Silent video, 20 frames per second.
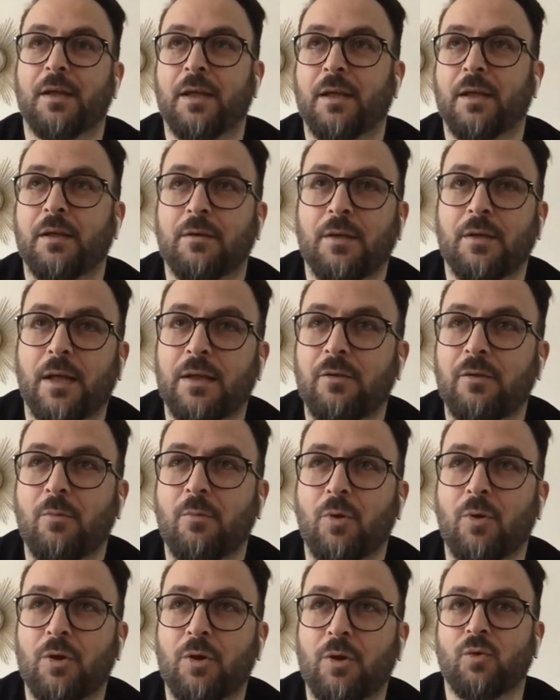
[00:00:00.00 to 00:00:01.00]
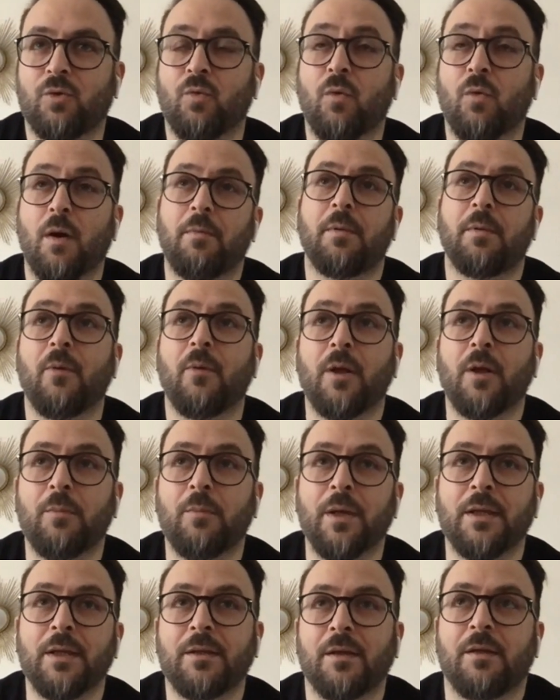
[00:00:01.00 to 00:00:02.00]
getting a little more into web
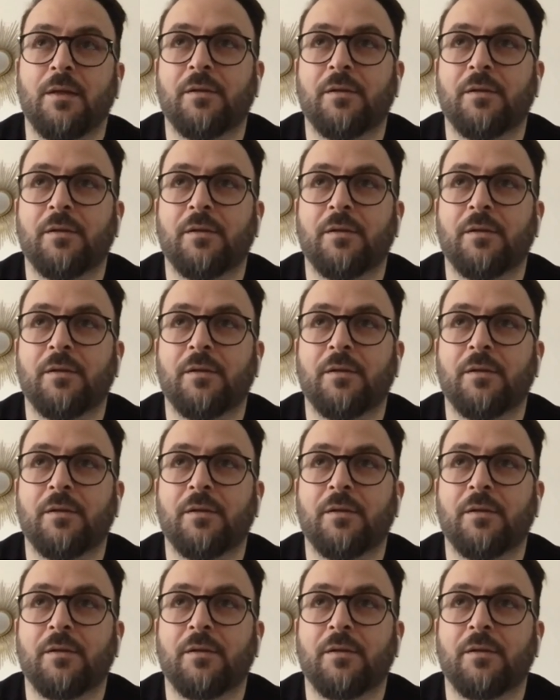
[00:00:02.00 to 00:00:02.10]
development.